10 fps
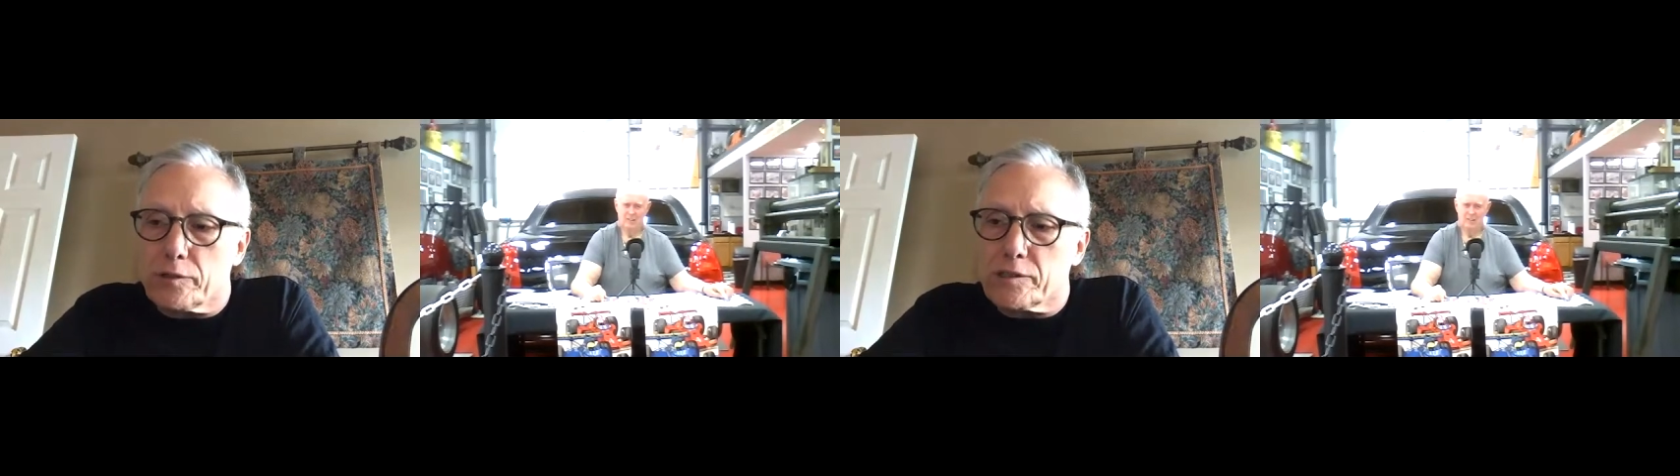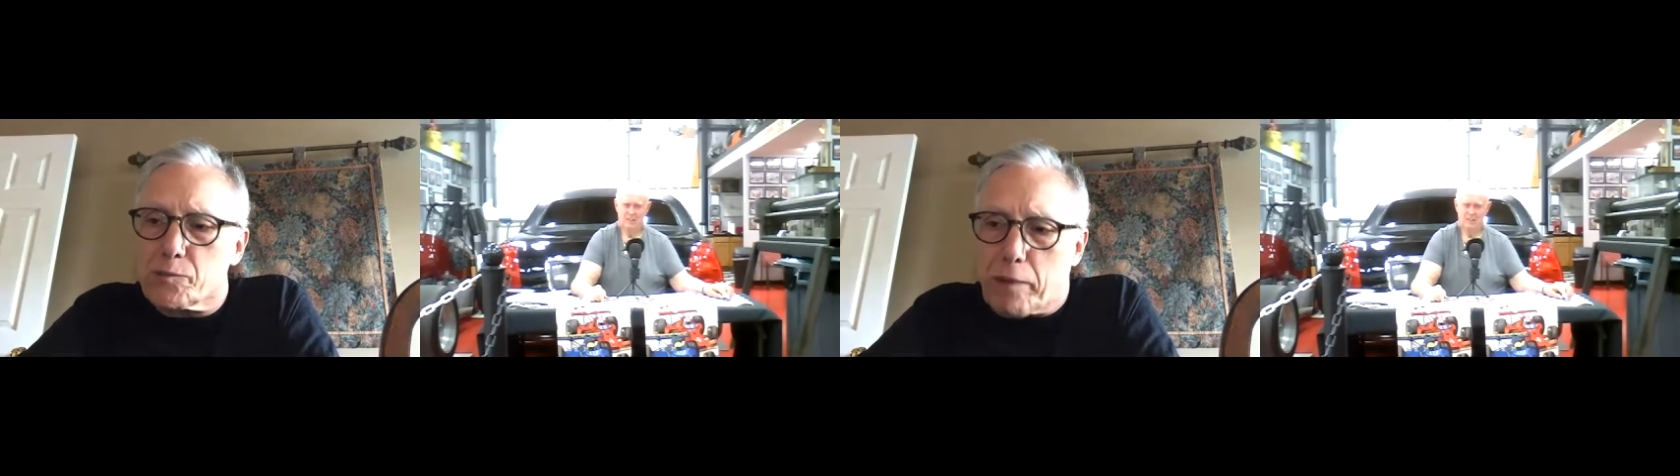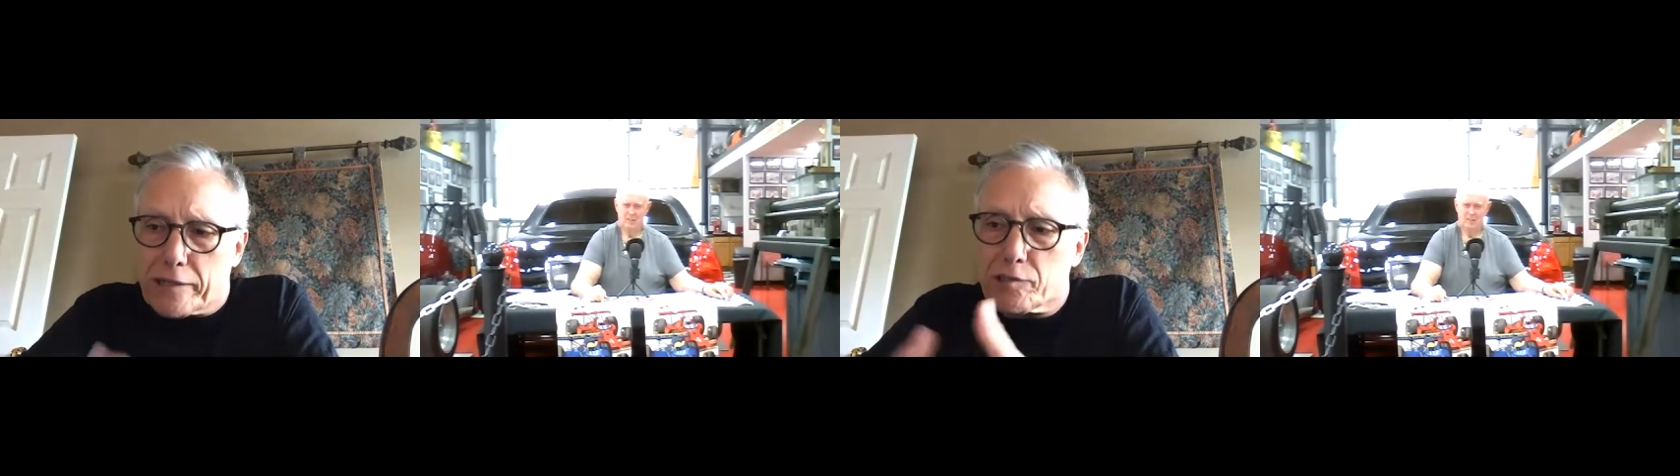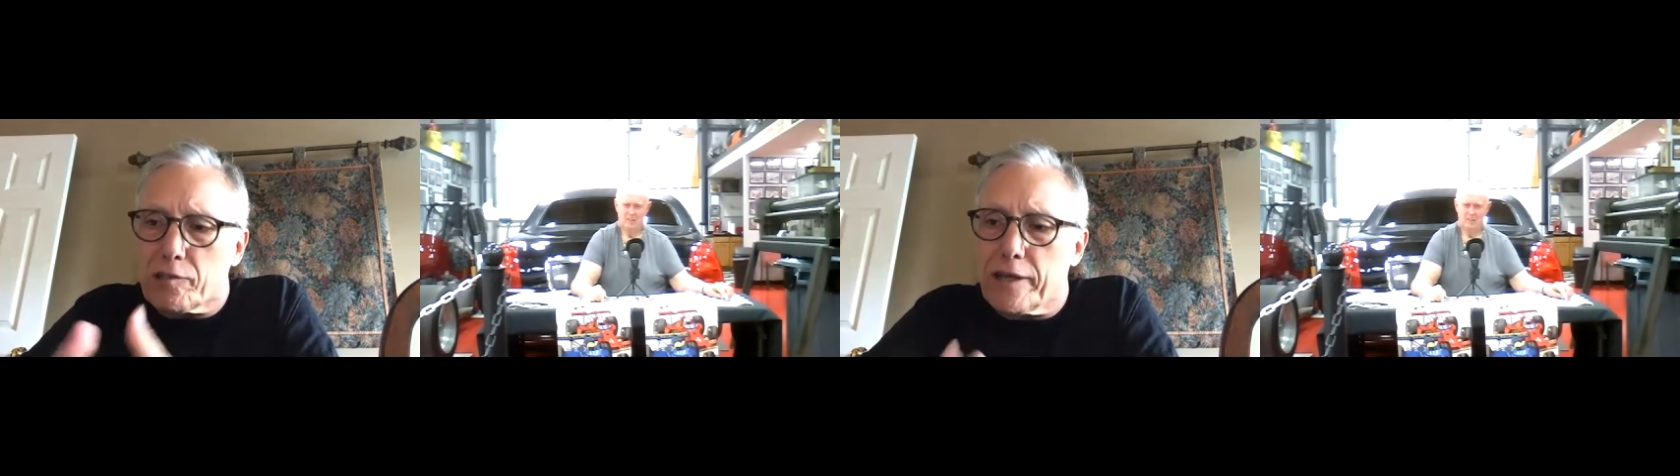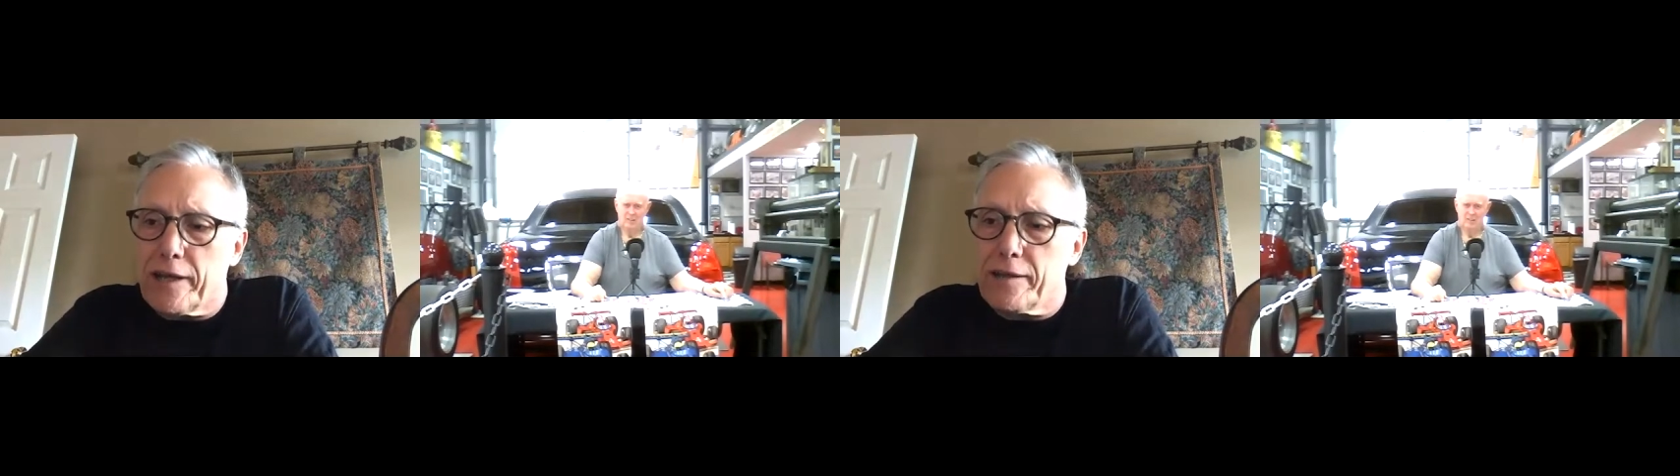and
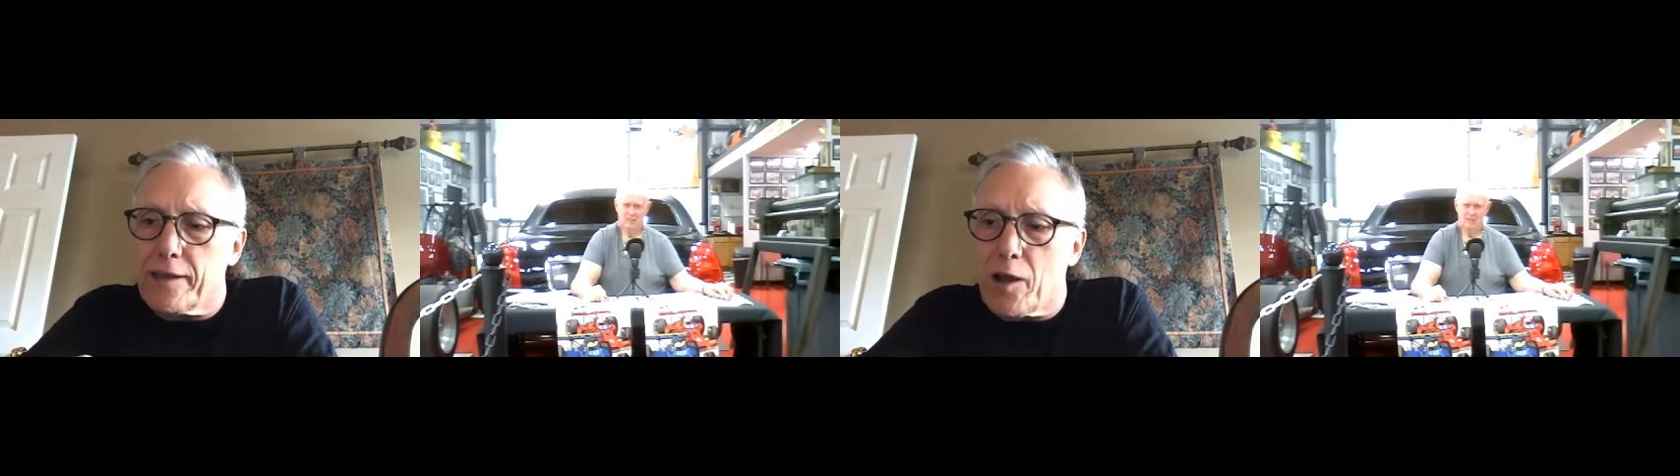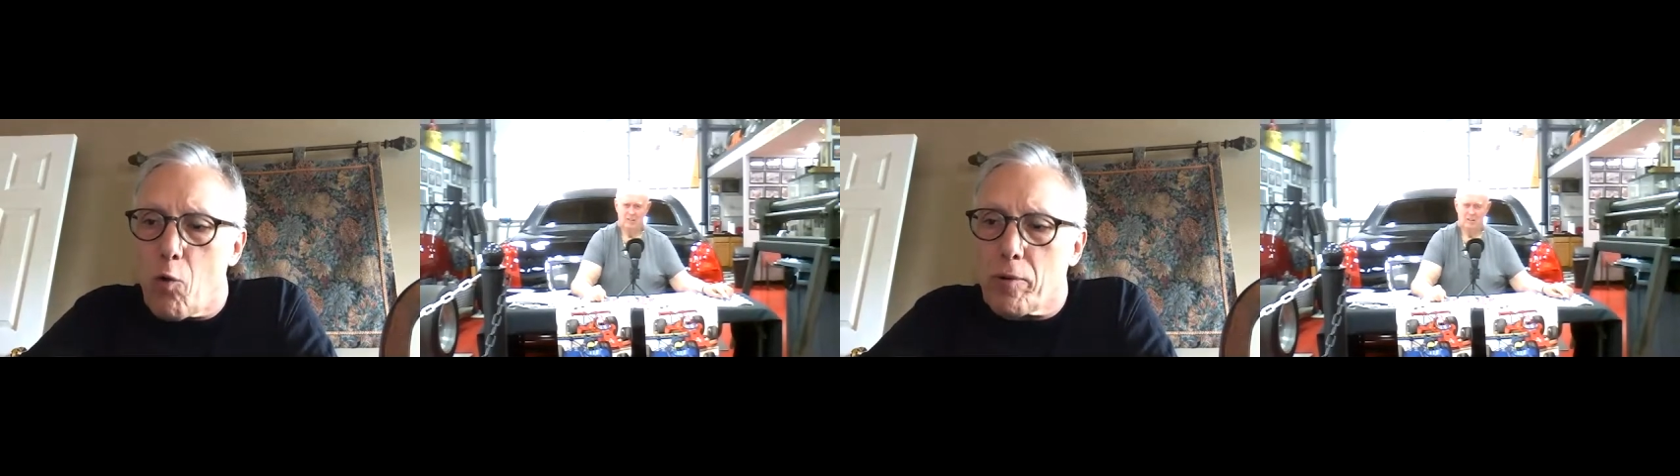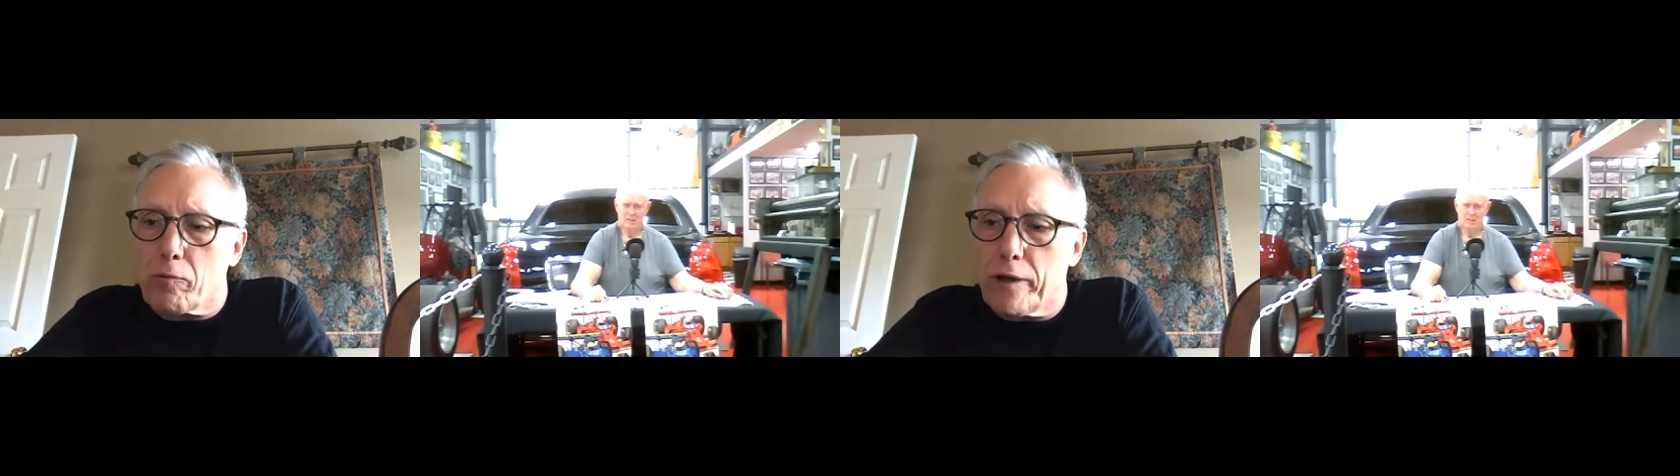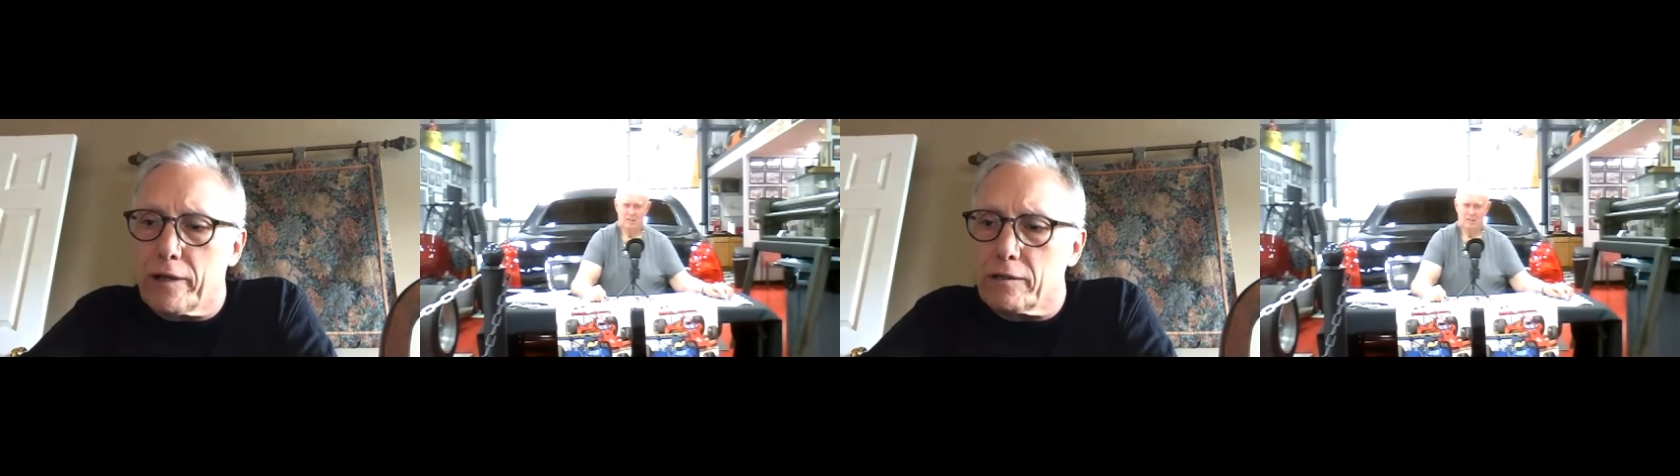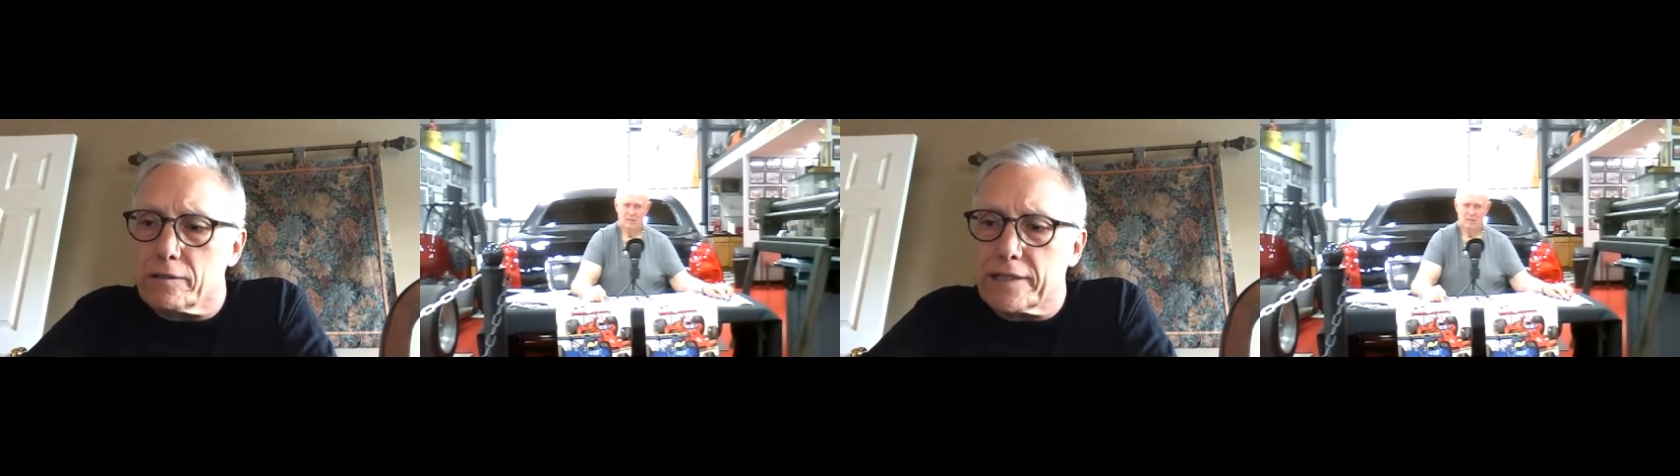especially the open wheel